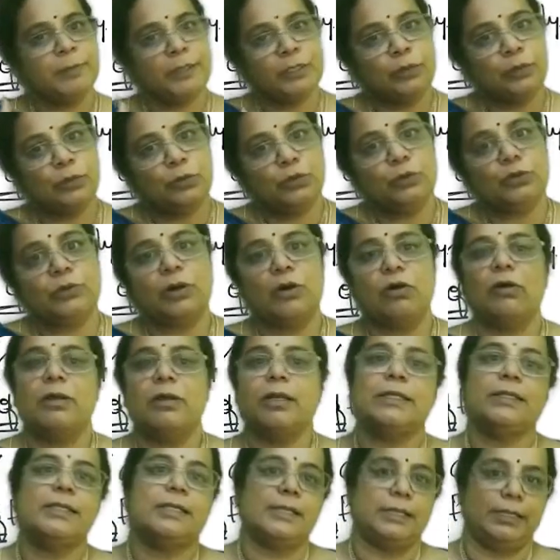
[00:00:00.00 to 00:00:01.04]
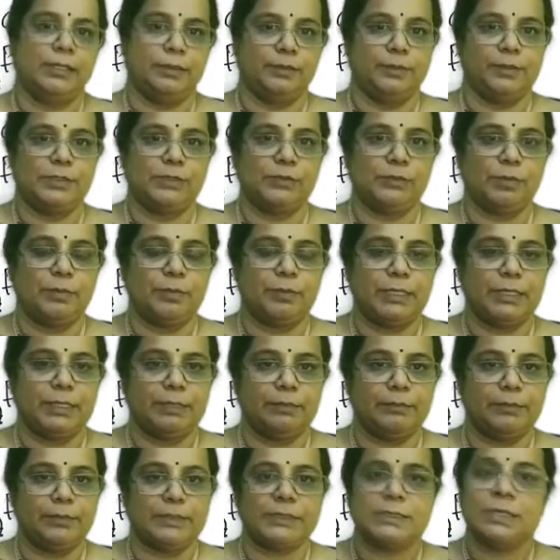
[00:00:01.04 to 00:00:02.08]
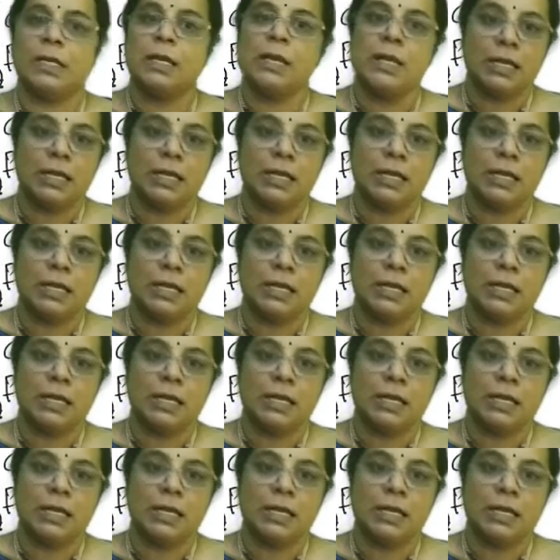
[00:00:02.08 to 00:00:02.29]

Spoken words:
women go to all other Ayyappa Swami temples.